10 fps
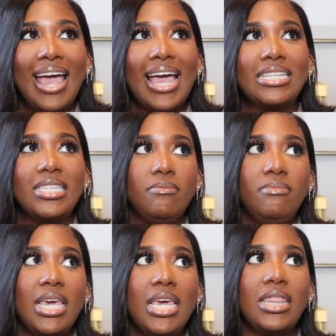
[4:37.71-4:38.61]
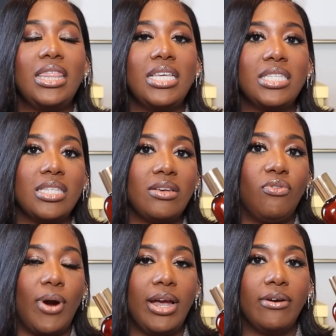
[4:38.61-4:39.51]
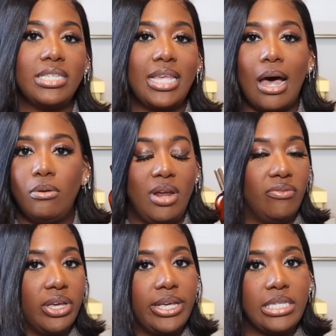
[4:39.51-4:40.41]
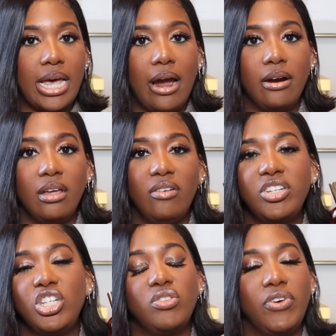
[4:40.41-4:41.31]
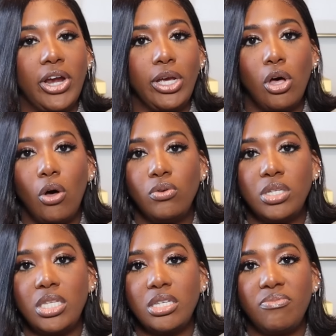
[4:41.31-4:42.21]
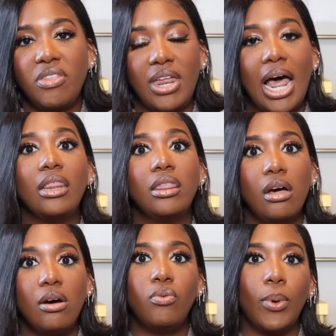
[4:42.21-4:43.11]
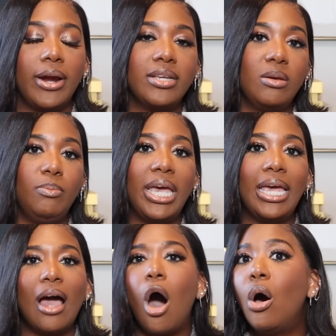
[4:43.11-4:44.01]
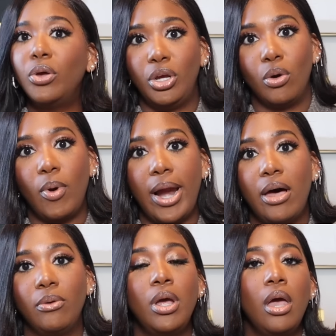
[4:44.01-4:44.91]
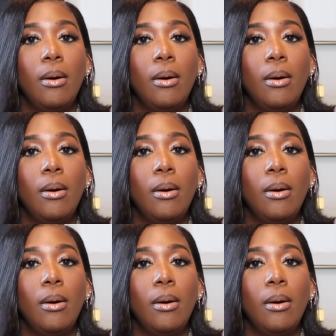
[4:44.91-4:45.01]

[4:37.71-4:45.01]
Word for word: And to me, this is a fragrance that I'll never get tired of. It's just very cozy, something that I love wearing to bed all year round,